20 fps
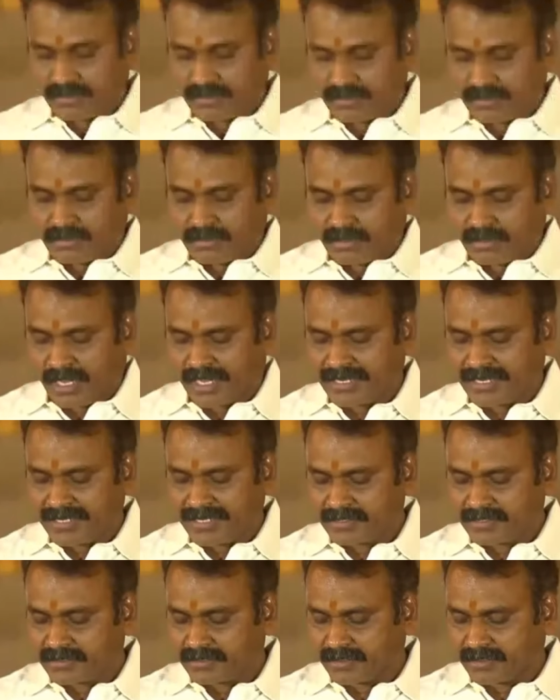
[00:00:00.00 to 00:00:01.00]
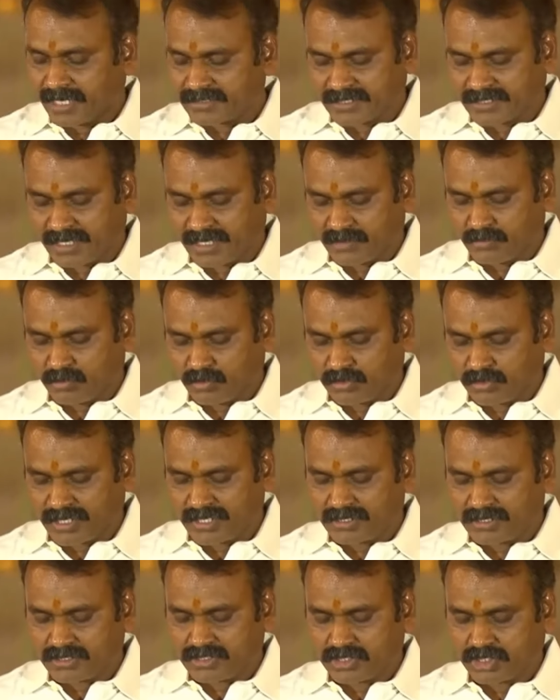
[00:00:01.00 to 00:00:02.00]
I, Dr. L. Murugan,
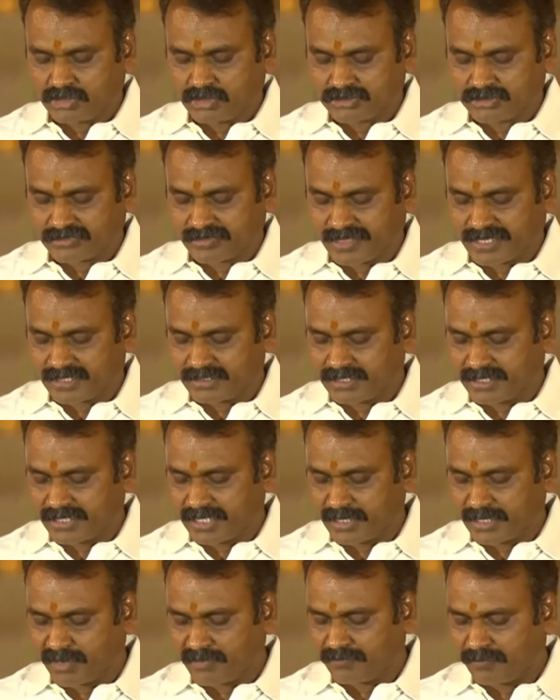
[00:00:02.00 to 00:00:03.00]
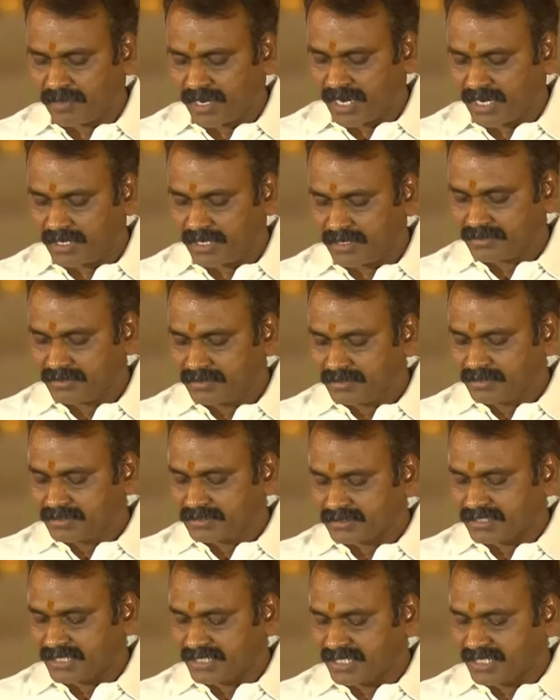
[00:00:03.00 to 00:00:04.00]
do swear in the name of God
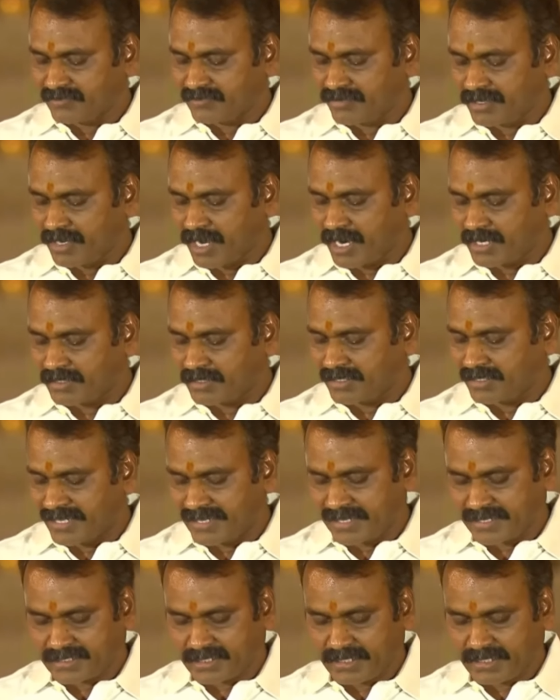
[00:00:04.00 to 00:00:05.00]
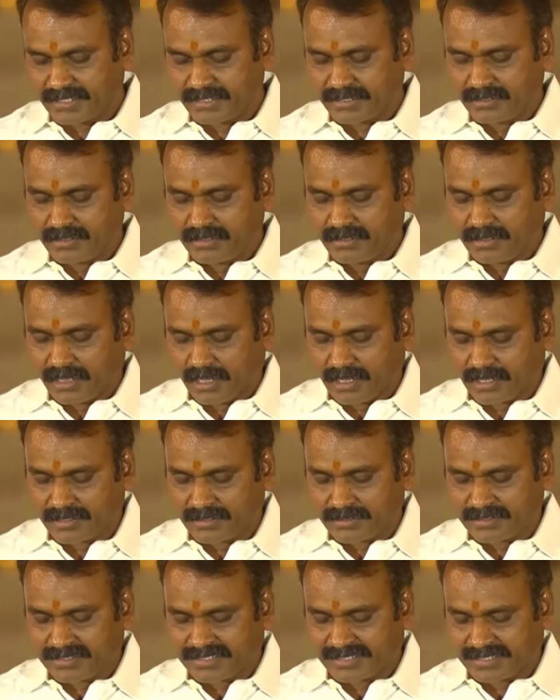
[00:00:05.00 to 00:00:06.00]
that I will not directly or
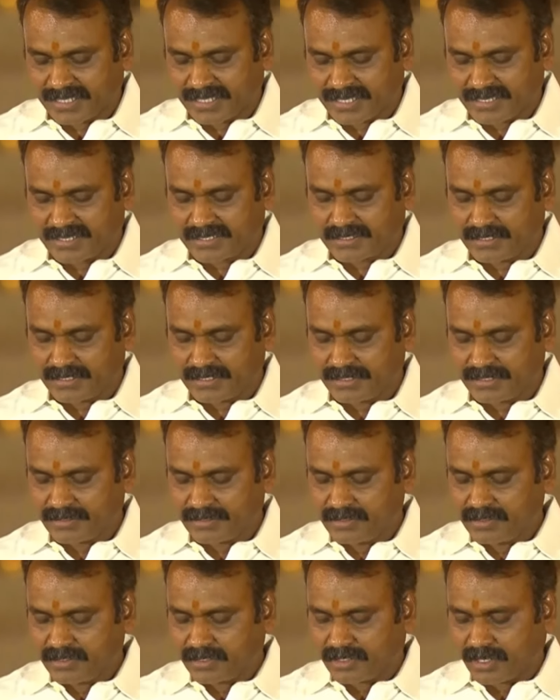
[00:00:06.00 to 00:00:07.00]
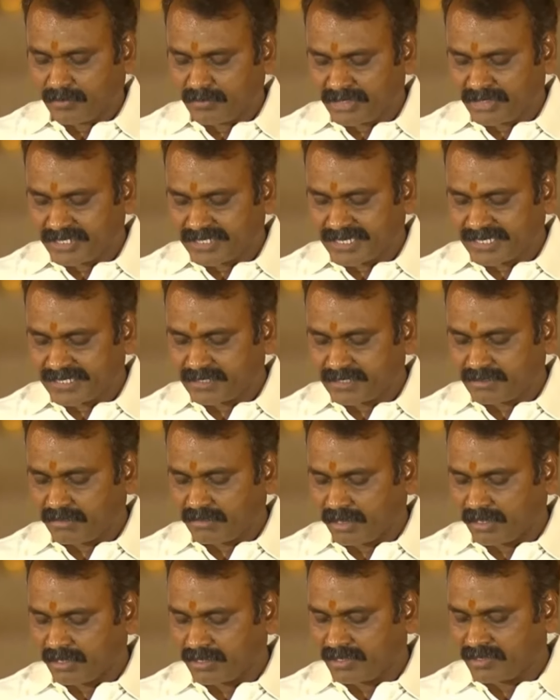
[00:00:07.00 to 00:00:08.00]
indirectly communicate
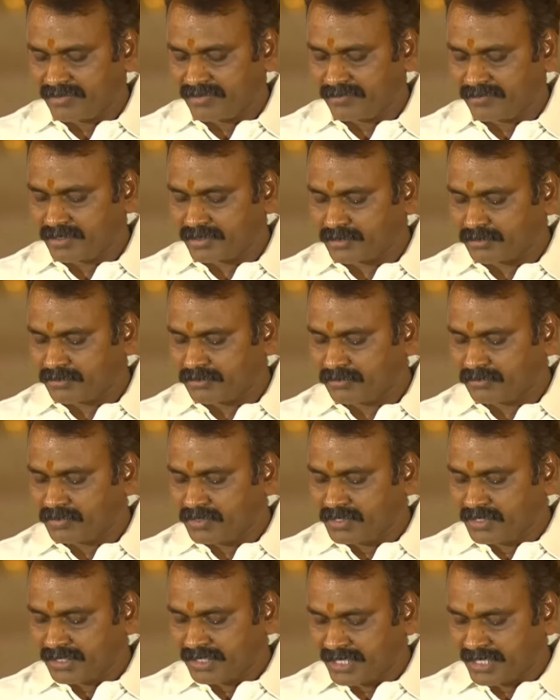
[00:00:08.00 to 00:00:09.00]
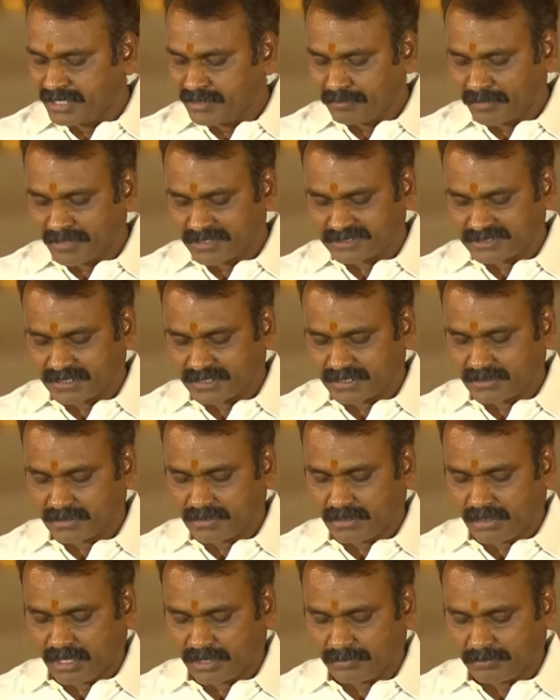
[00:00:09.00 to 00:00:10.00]
or reveal to any person
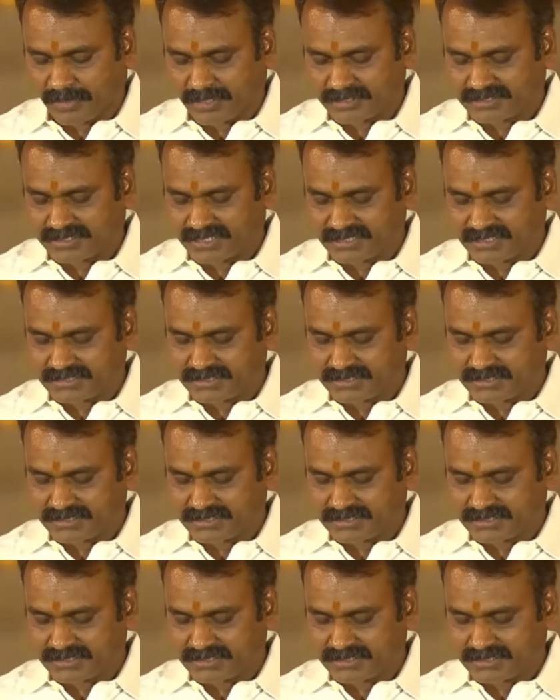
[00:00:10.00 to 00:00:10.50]
or persons,